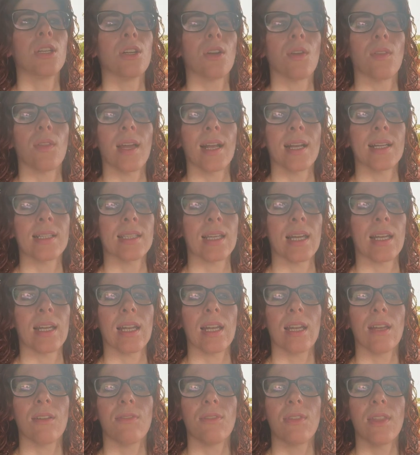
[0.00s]
know, like I said,
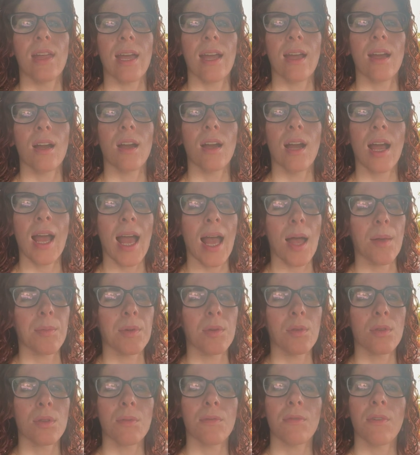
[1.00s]
if they're happy
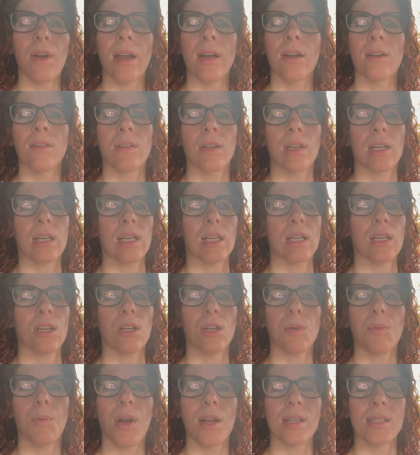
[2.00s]
with the provider and getting
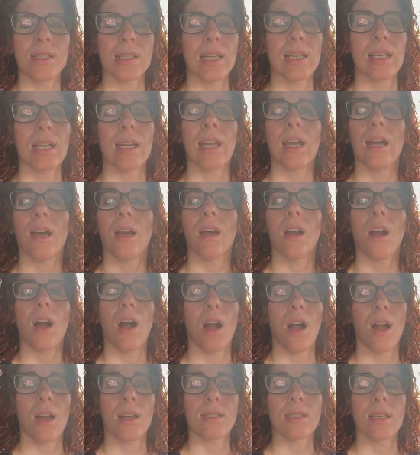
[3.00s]
good prosthetic care,
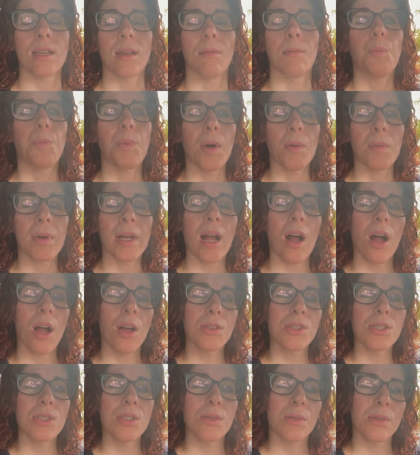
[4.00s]
awesome. But we
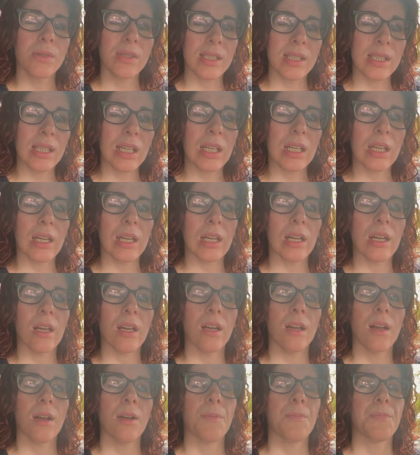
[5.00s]
also
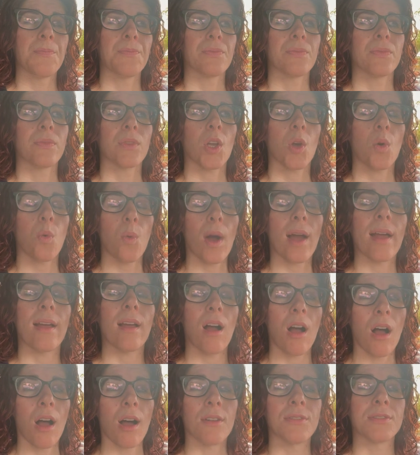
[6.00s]
see quite
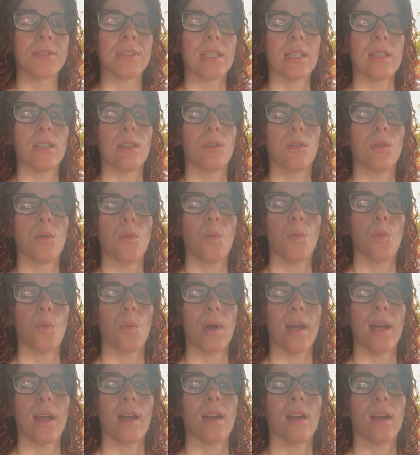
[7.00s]
often
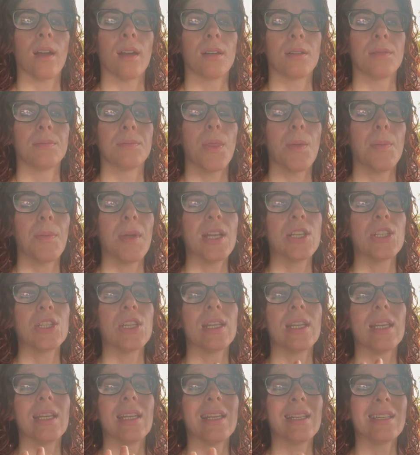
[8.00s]
where the
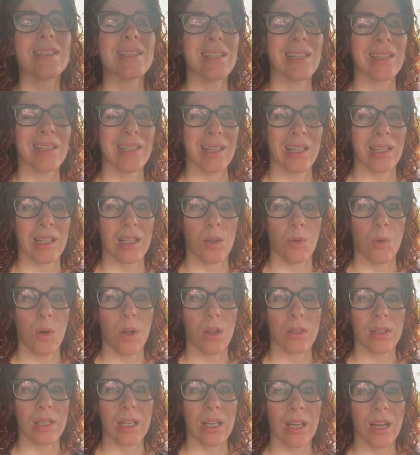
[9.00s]
patient isn't getting
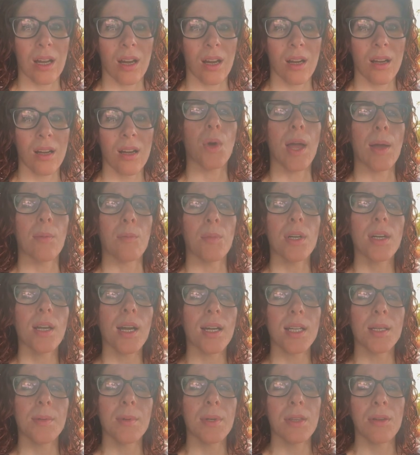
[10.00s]
quality care, and we're
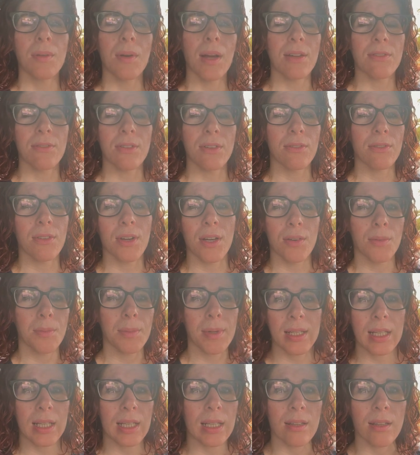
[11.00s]
not going to be the right fit for
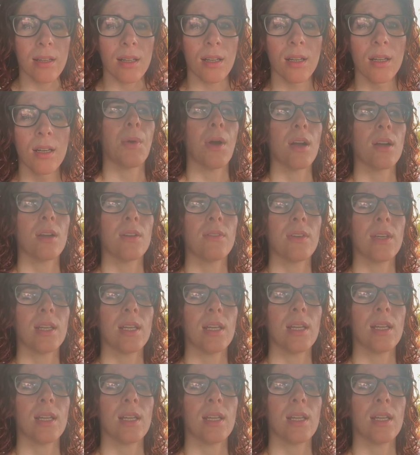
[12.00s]
everybody either. Part of it